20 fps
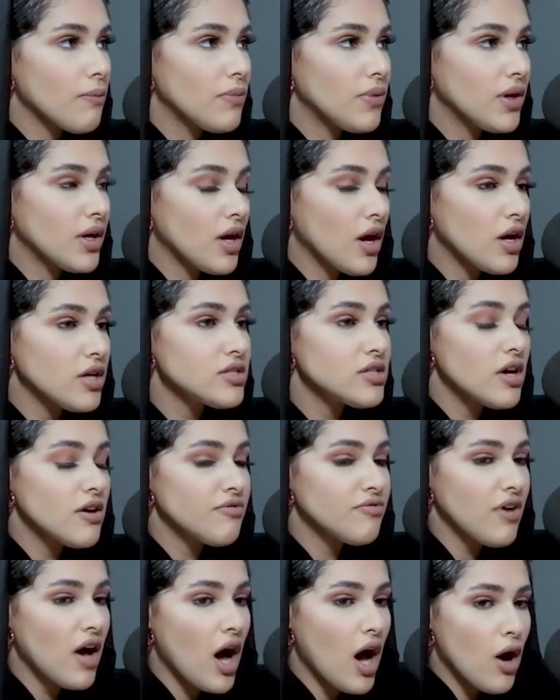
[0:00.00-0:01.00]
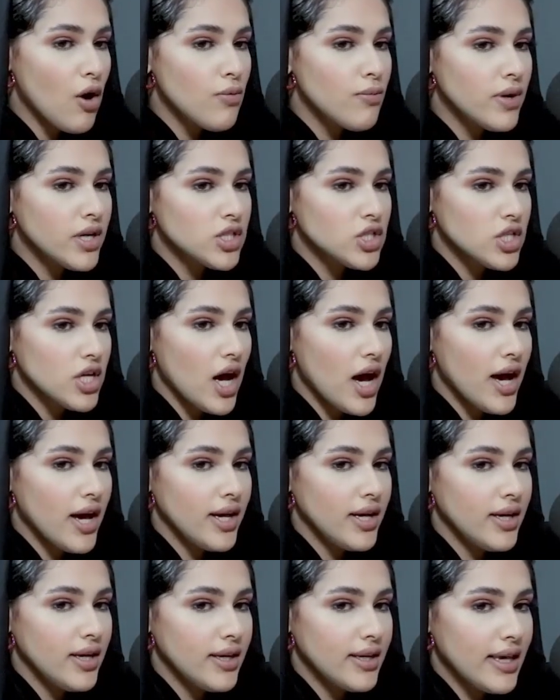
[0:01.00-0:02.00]
because of how much
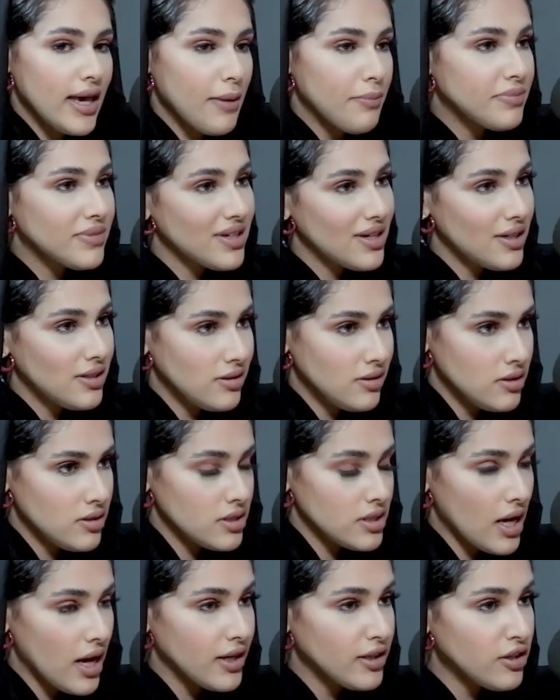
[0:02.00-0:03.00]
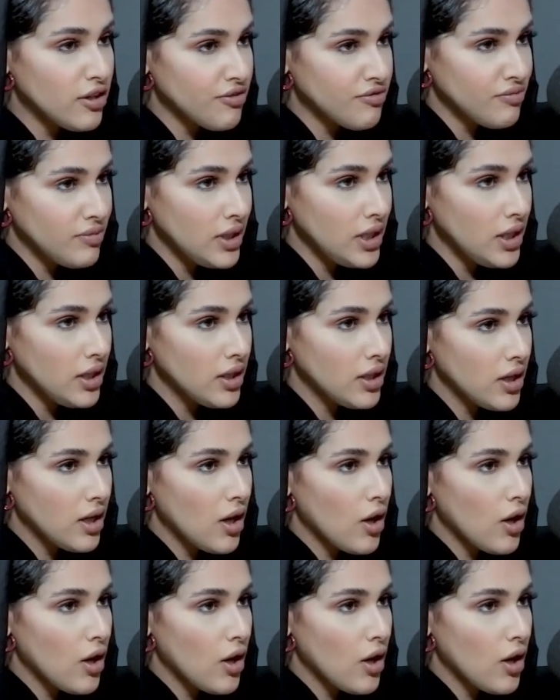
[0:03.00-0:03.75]
I kept inside of me.